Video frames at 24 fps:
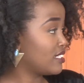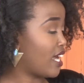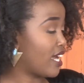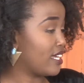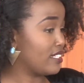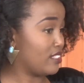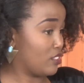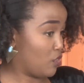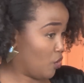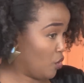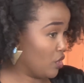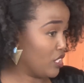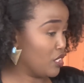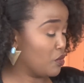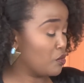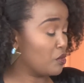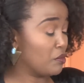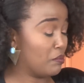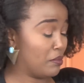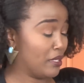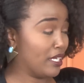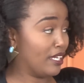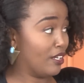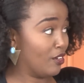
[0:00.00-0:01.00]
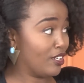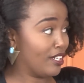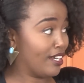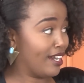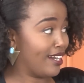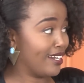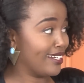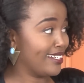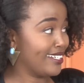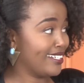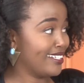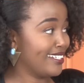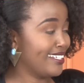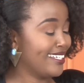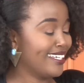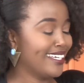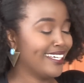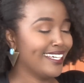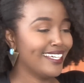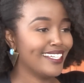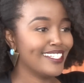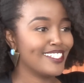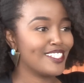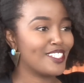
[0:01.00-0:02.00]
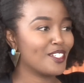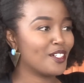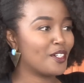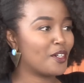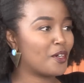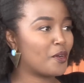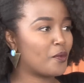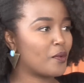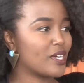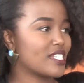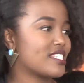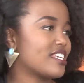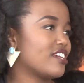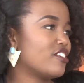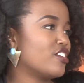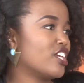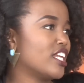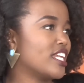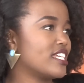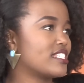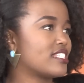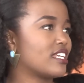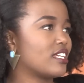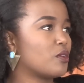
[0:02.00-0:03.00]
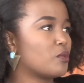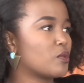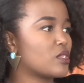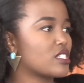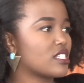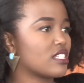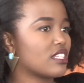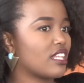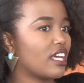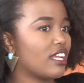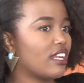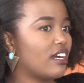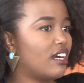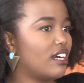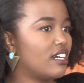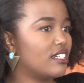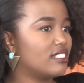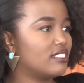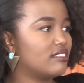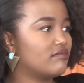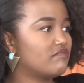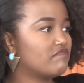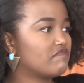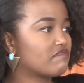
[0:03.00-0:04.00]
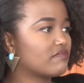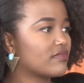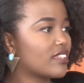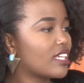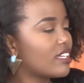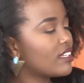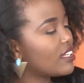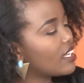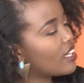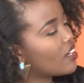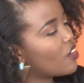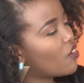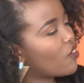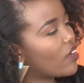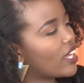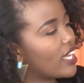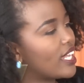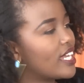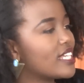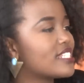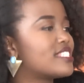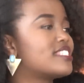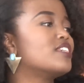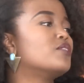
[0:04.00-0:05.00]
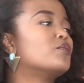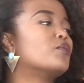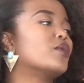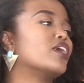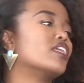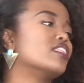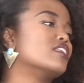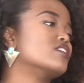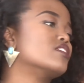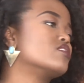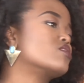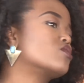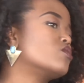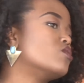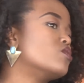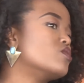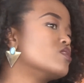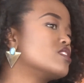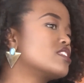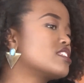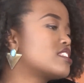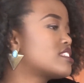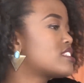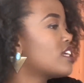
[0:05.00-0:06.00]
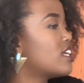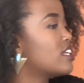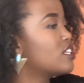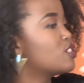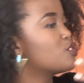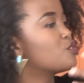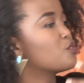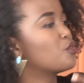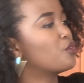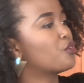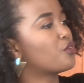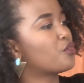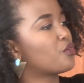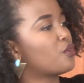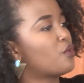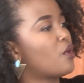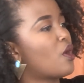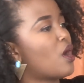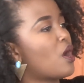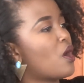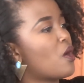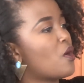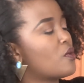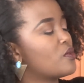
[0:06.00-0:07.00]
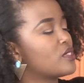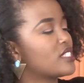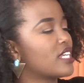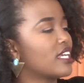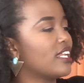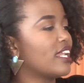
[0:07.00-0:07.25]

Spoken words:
I thought it would be a lot harder. So once I realized that it wasn't that hard, I'm like, okay, let's see where this goes. It's starting to grow out.